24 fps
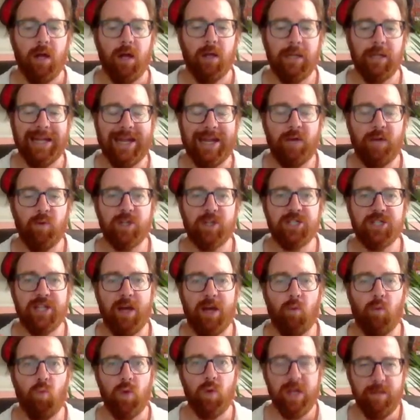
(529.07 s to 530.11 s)
language
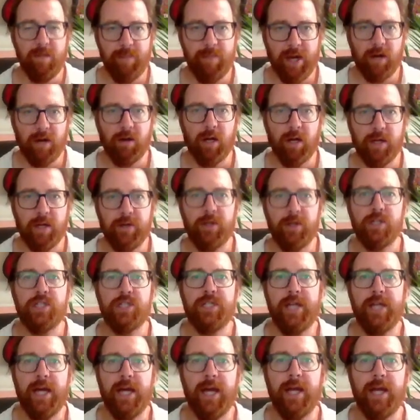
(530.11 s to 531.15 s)
that we better
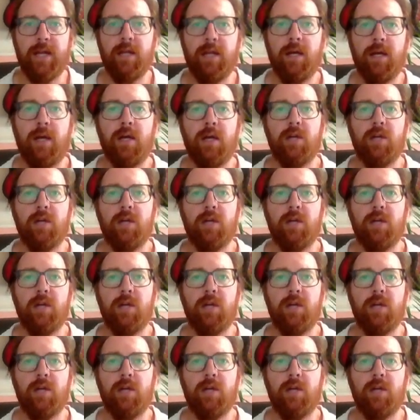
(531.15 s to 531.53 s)
understand.